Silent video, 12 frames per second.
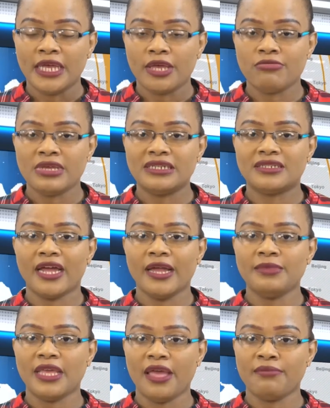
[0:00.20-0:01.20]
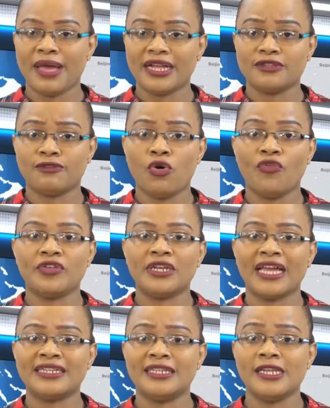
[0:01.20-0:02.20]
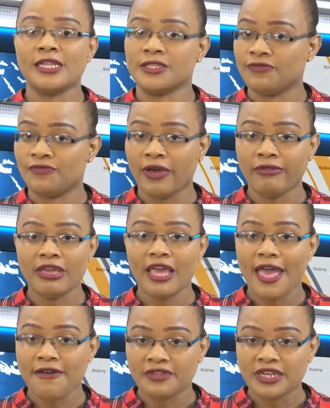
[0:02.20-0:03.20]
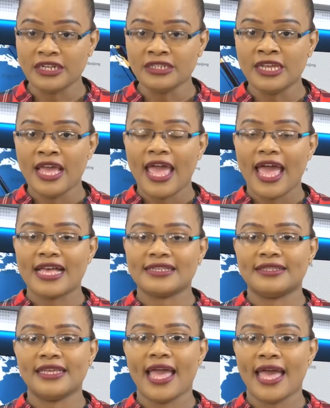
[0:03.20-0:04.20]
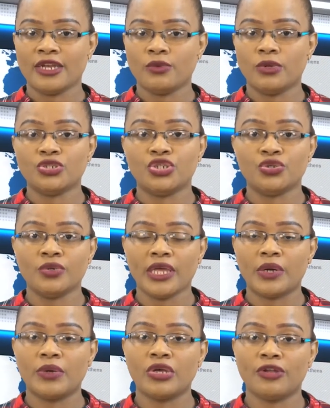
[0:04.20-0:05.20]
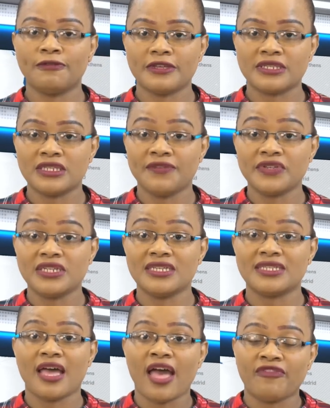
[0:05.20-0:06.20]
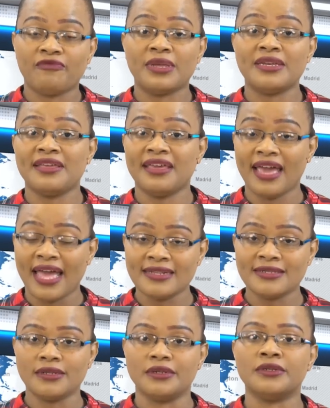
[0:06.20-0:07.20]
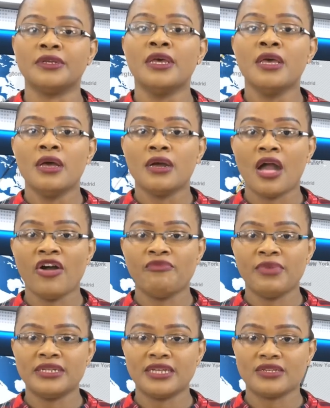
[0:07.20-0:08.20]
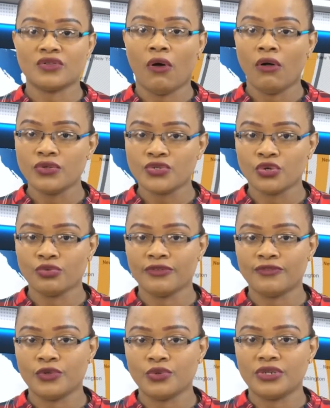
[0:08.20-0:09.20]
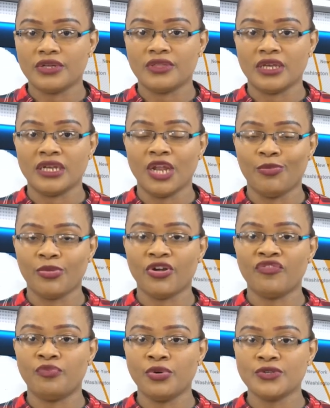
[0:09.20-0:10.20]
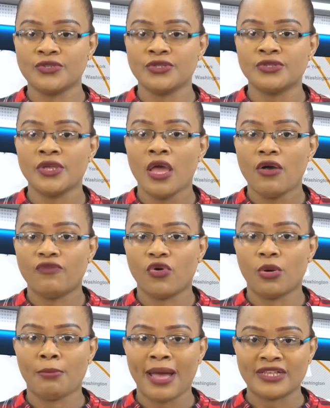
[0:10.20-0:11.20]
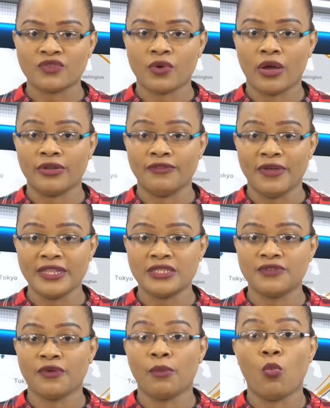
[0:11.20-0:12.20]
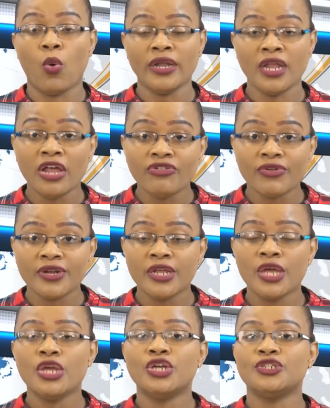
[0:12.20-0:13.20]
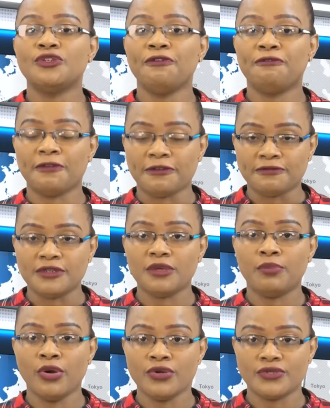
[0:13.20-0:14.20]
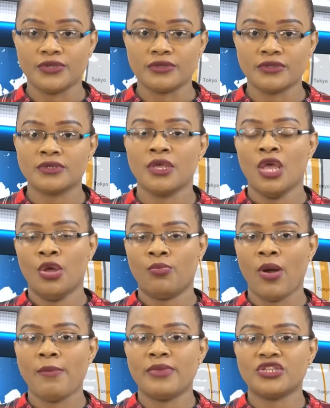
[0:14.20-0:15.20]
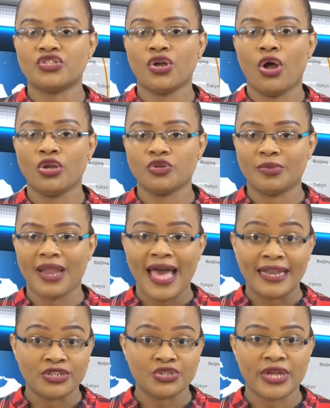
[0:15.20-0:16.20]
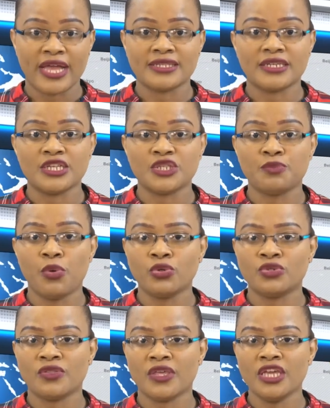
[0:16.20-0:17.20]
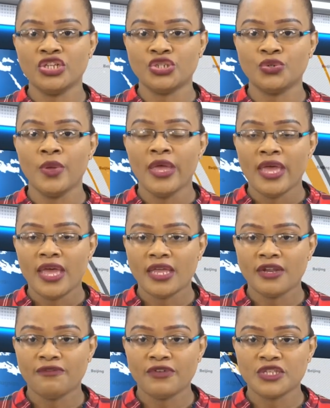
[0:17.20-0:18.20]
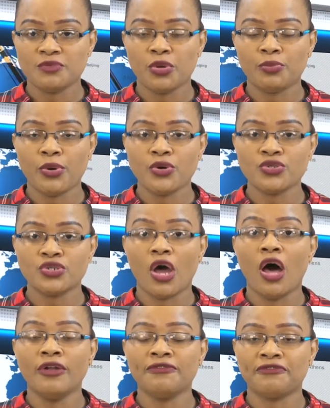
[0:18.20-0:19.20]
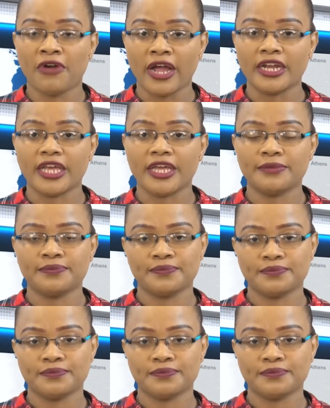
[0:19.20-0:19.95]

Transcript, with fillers: In the meantime, the impact of COVID-19 is very evident as the annual Jounen Kweyol festivities have been cancelled. Government has also reviewed the number of persons for mass crowd events from 100 to 50 persons. Prime Minister Honorable Allen Chastanet spoke to the issue in a Facebook post on Friday.